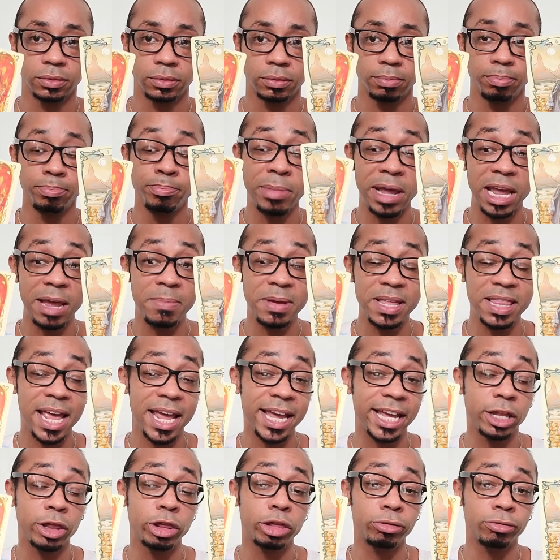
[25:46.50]
maybe they
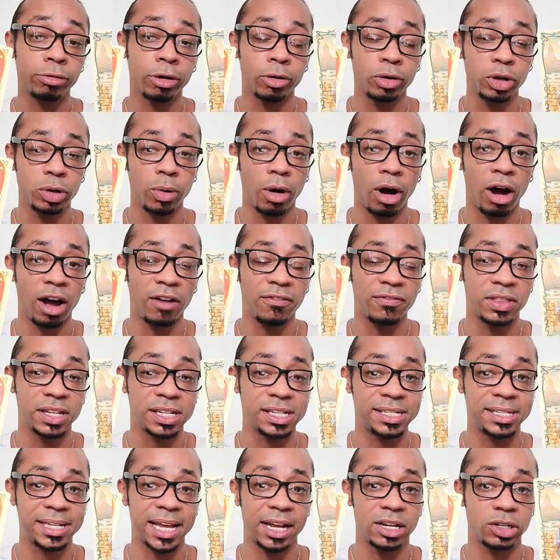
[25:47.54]
can throw you off the
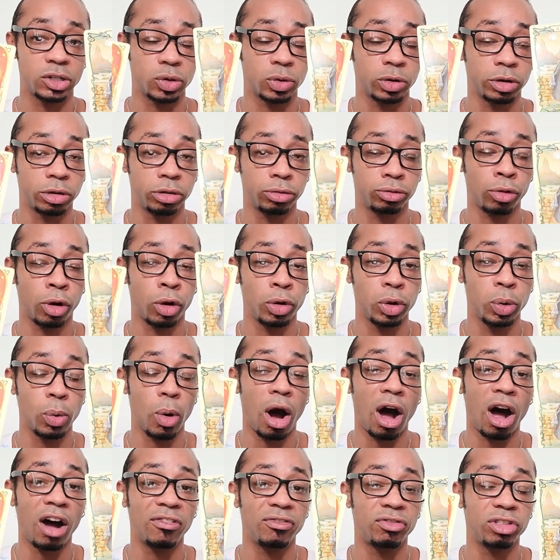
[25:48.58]
scent or throw you
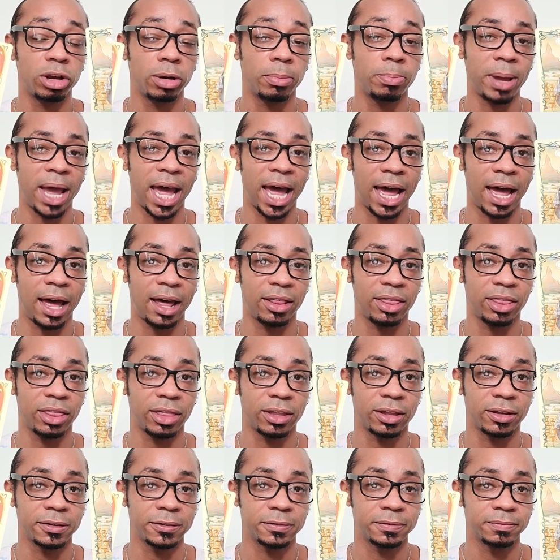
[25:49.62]
off their path
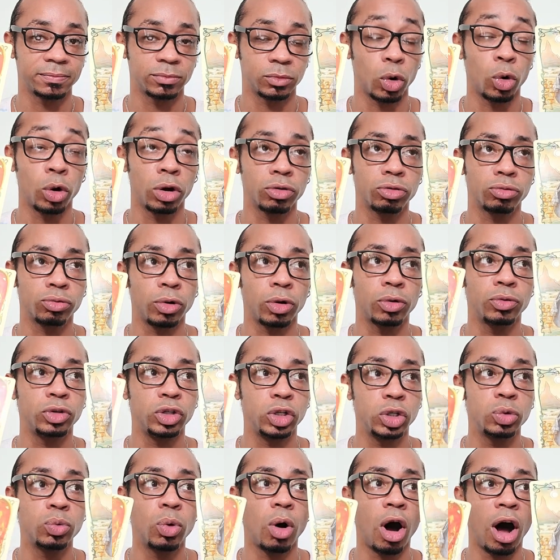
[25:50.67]
or throw
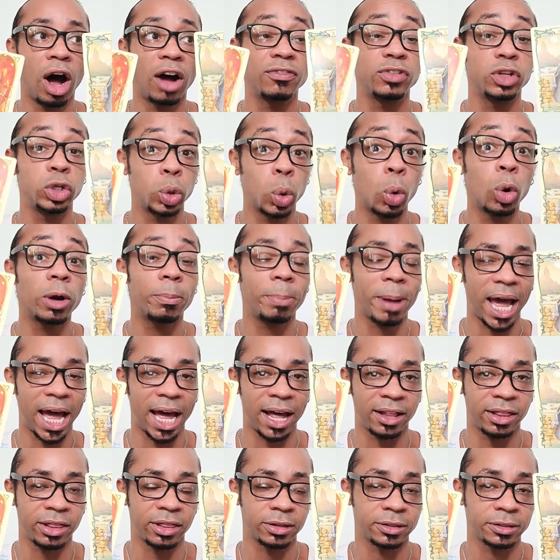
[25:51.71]
you off your path.